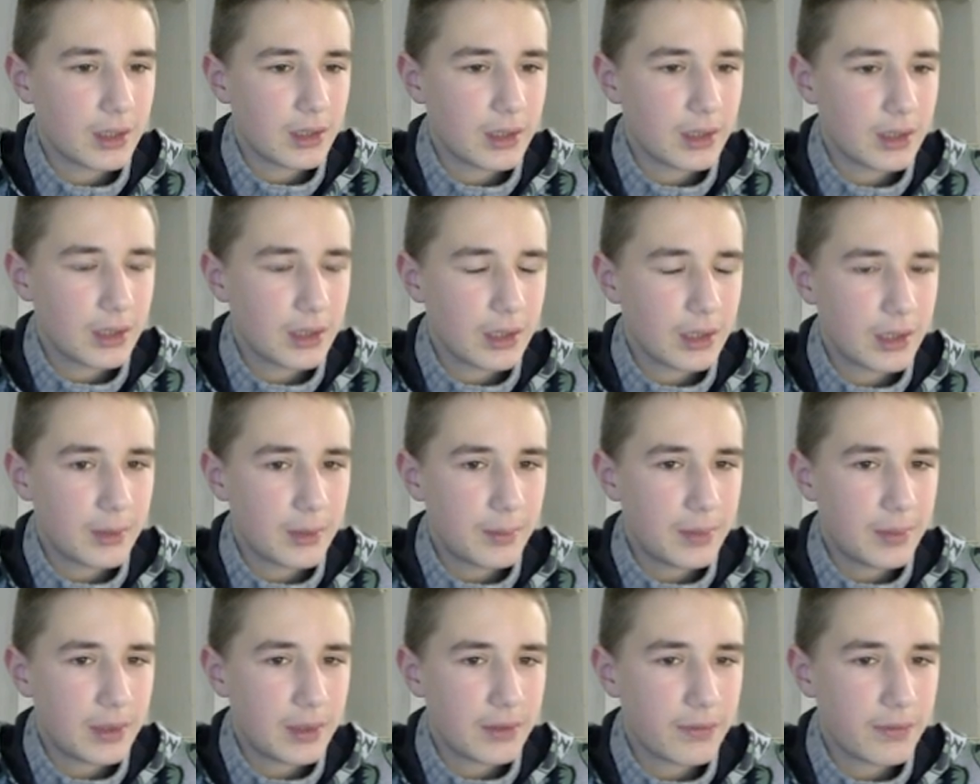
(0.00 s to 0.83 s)
knight
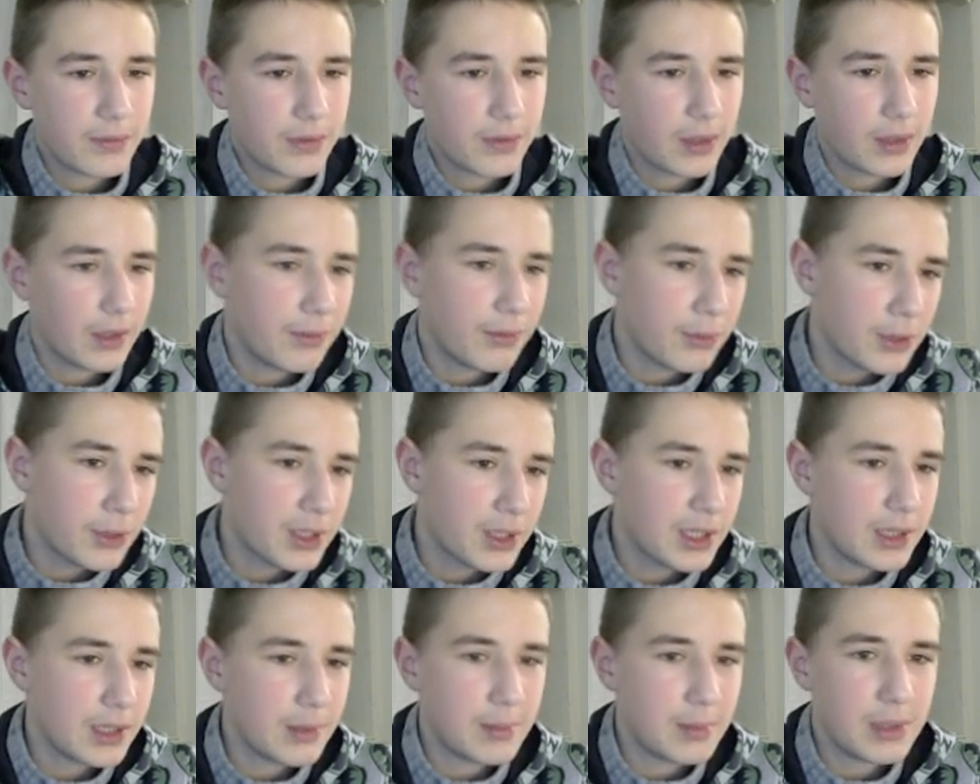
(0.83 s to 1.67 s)
b5 or
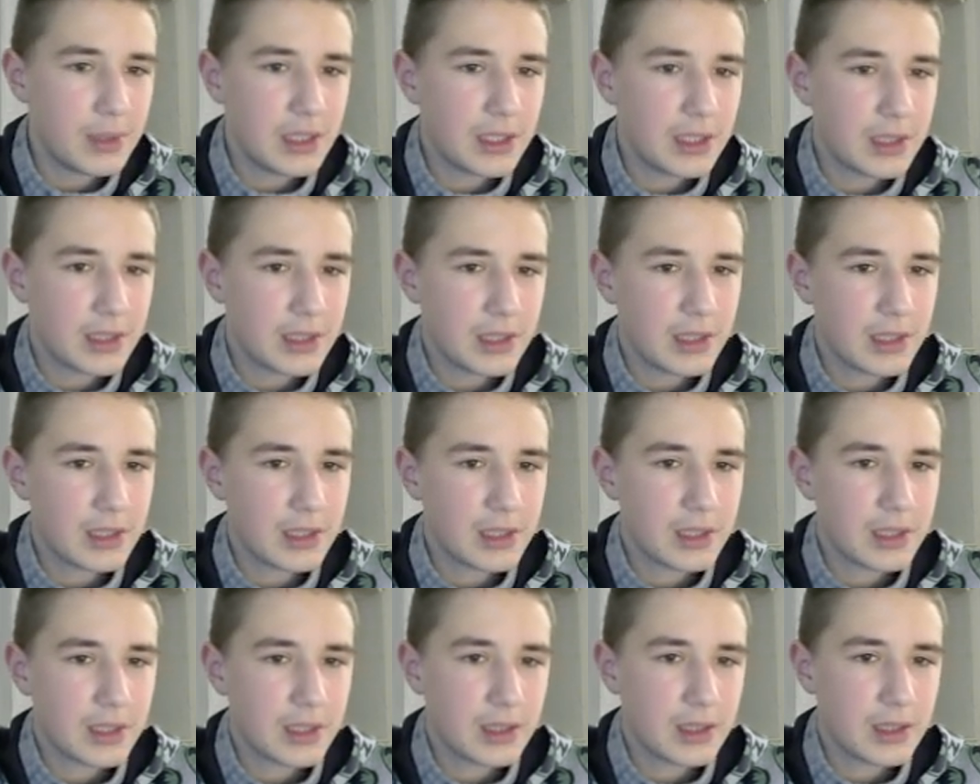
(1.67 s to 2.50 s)
cb
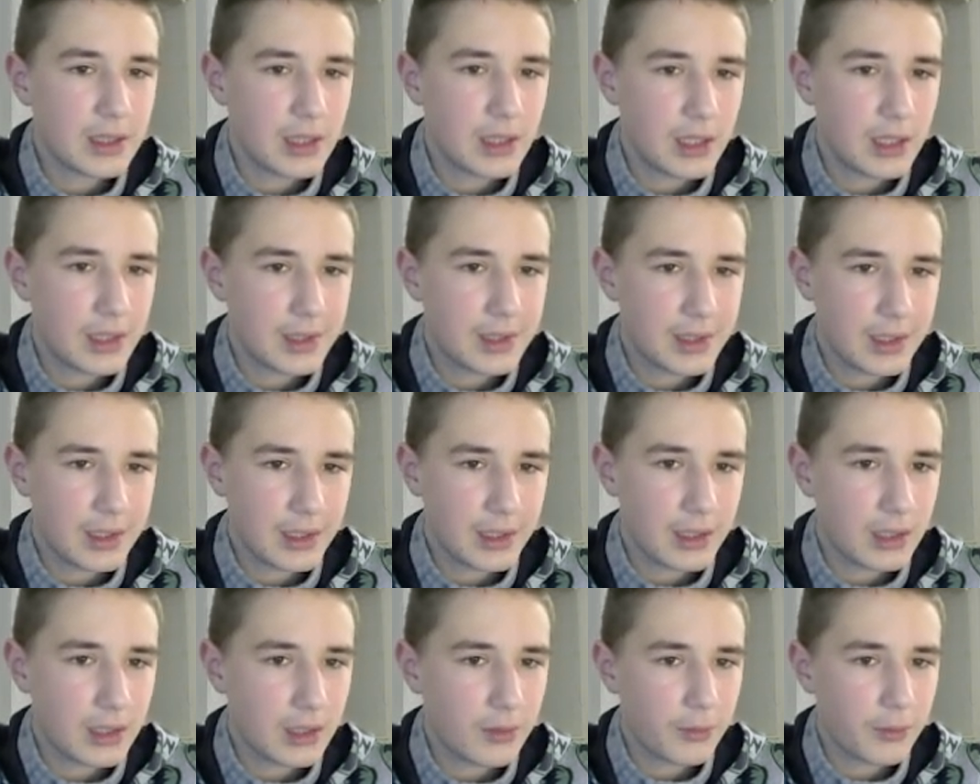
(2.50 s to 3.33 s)
this this
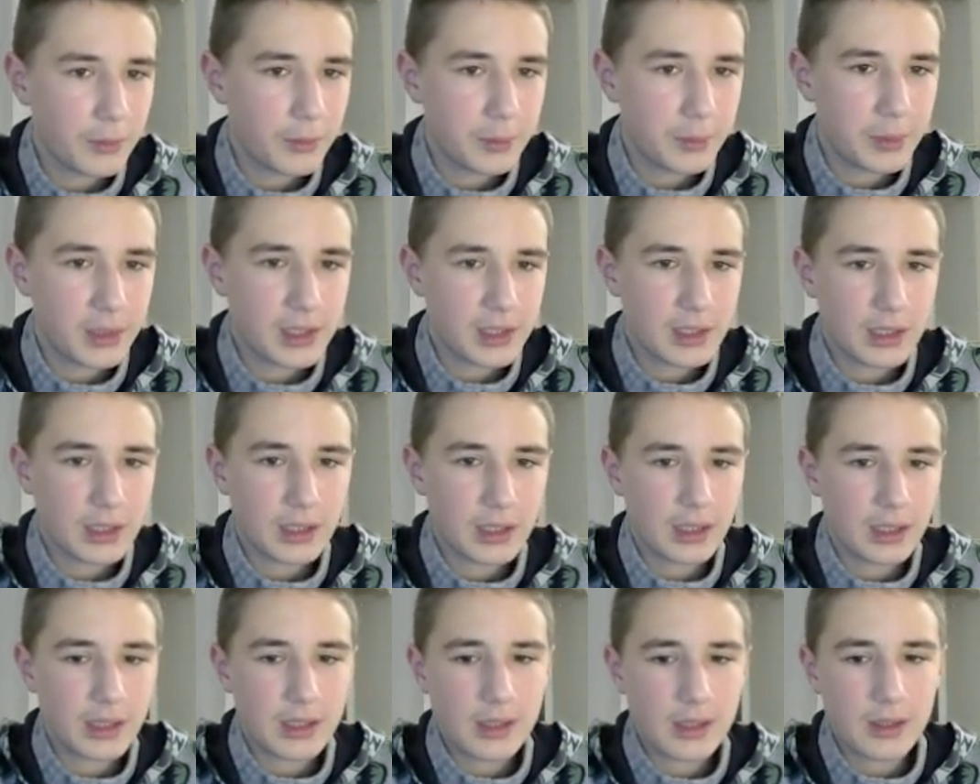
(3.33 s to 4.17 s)
and he would be
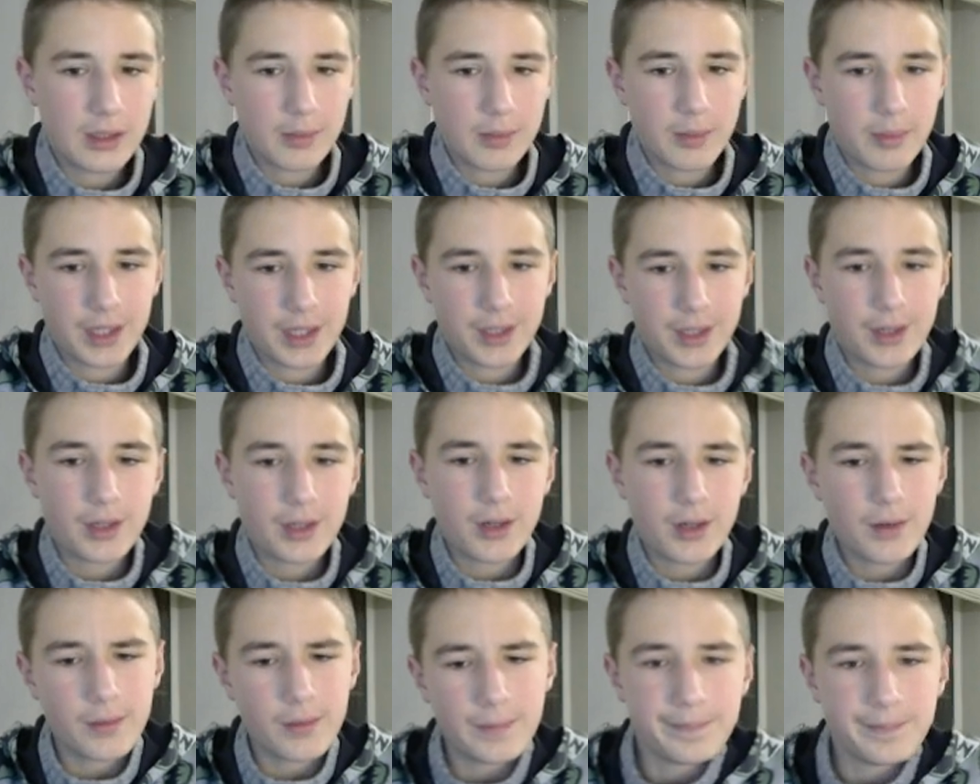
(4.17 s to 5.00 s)
slightly
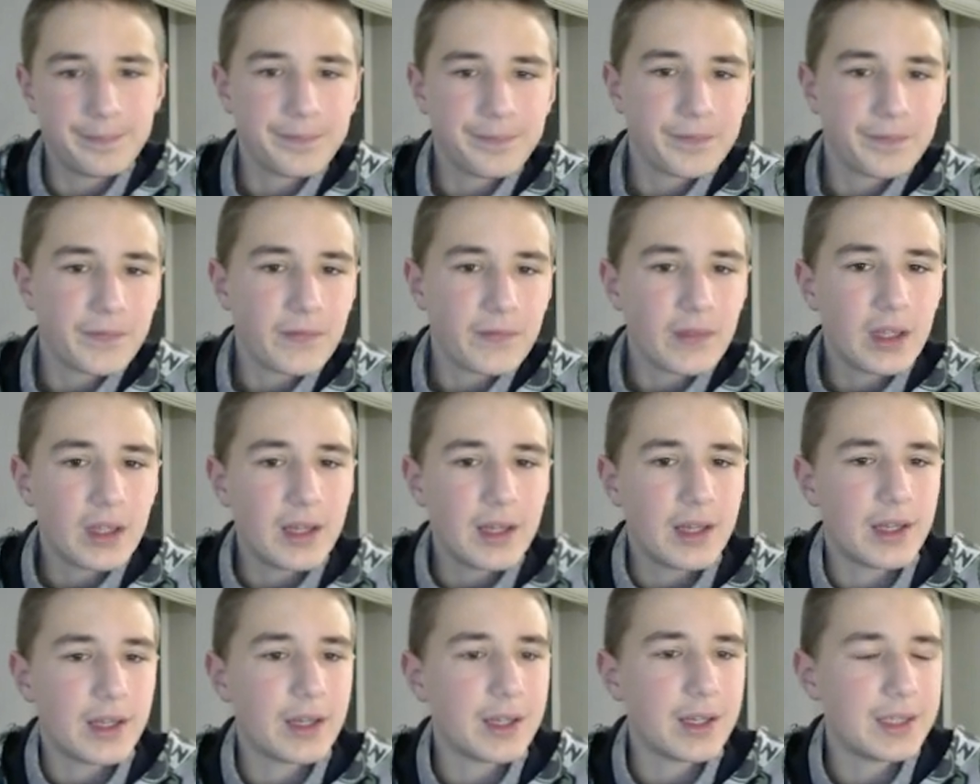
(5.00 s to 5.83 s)
better
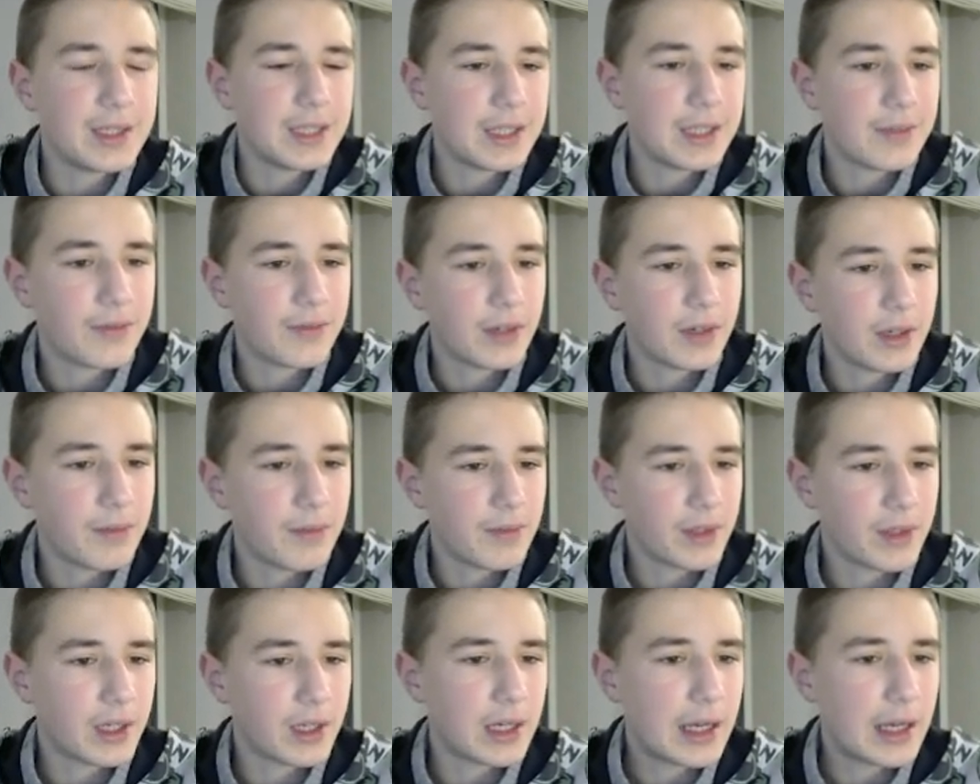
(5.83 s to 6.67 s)
and knight 5
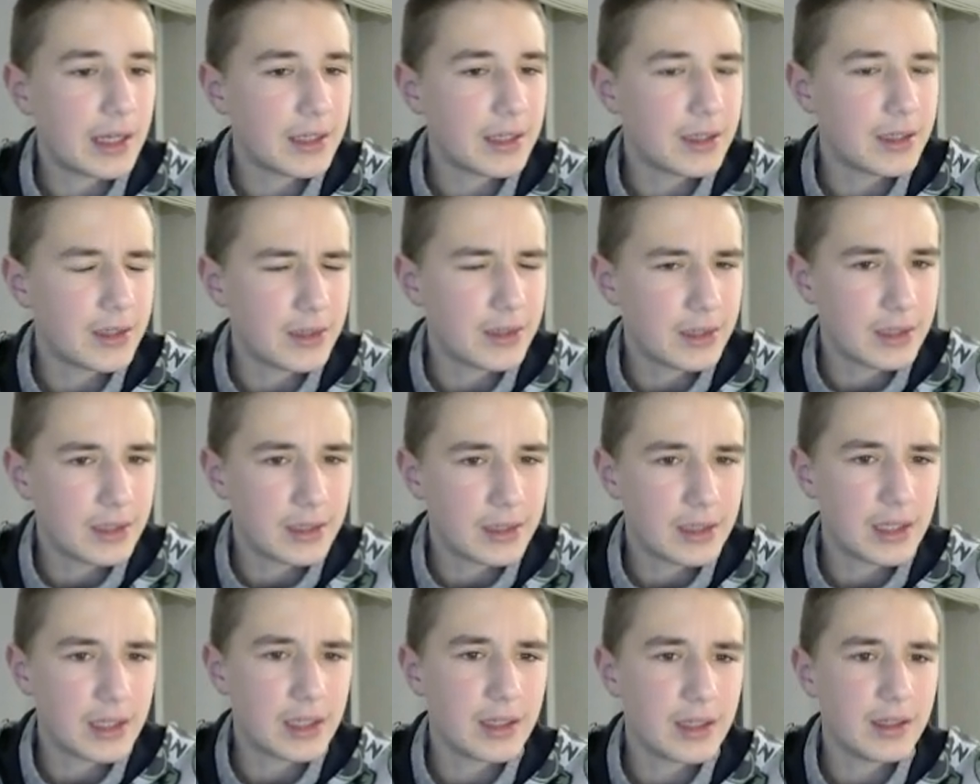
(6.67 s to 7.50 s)
that and
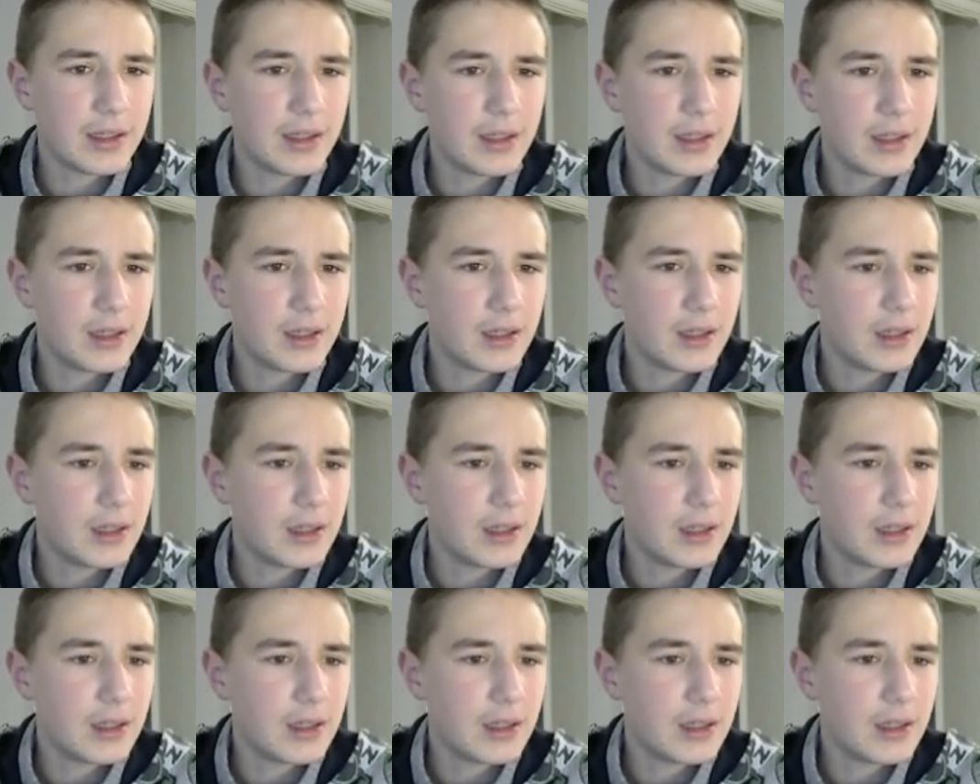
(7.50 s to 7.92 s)
then